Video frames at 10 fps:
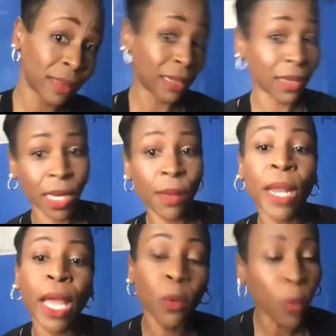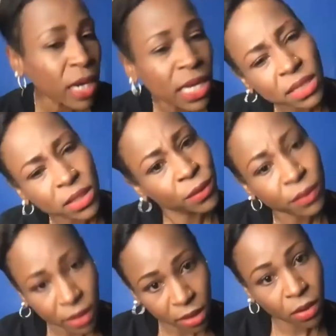And I'm like, what is too
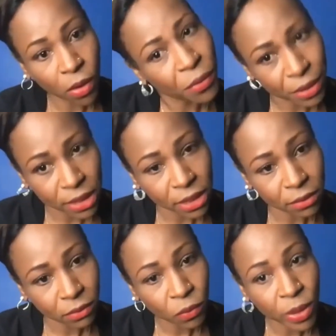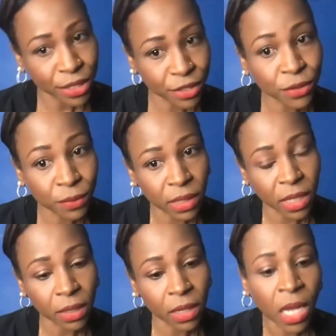thin though, really? What is too
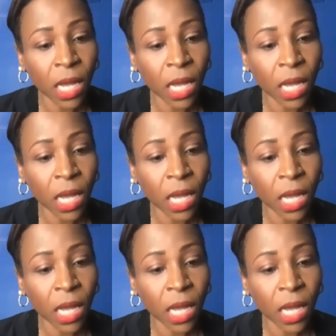thin?